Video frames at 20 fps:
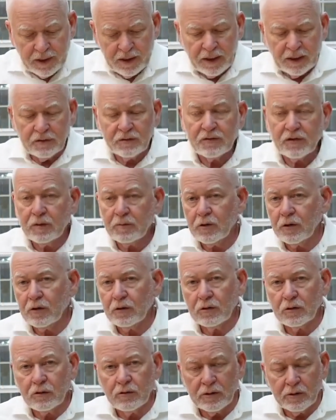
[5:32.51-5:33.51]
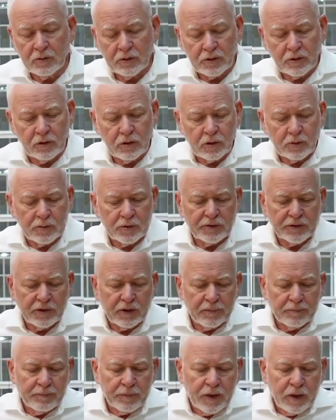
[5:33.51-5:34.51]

And some you're going to agree with 100%.